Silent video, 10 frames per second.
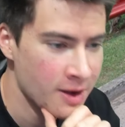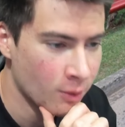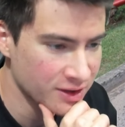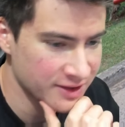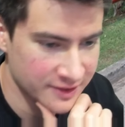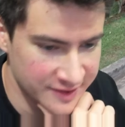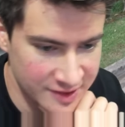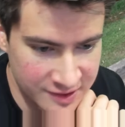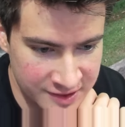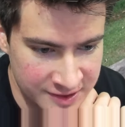what the hell
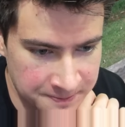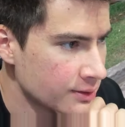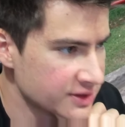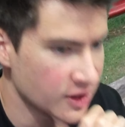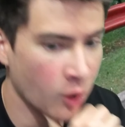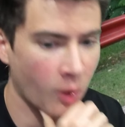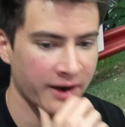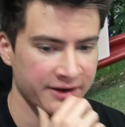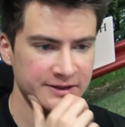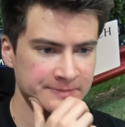is this? Is it
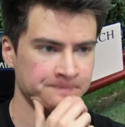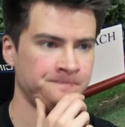Hawaii?